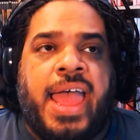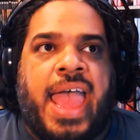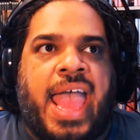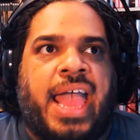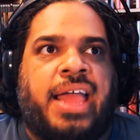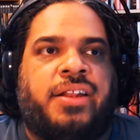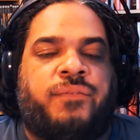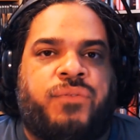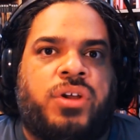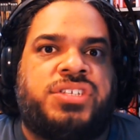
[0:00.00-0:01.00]
And
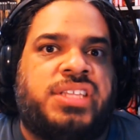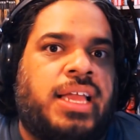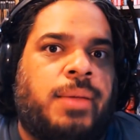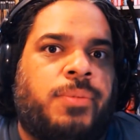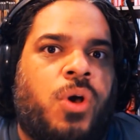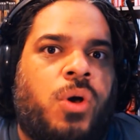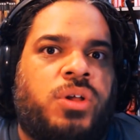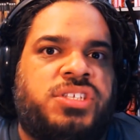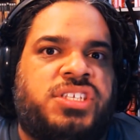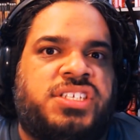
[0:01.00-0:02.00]
the first thing I'm going
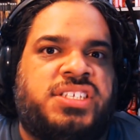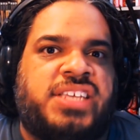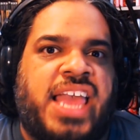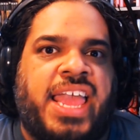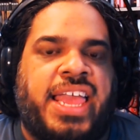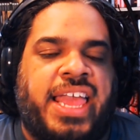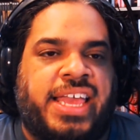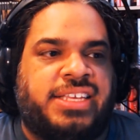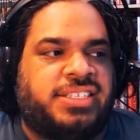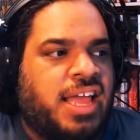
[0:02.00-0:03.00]
to say is
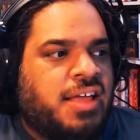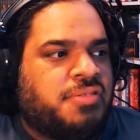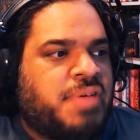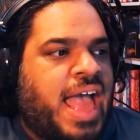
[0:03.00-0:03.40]
that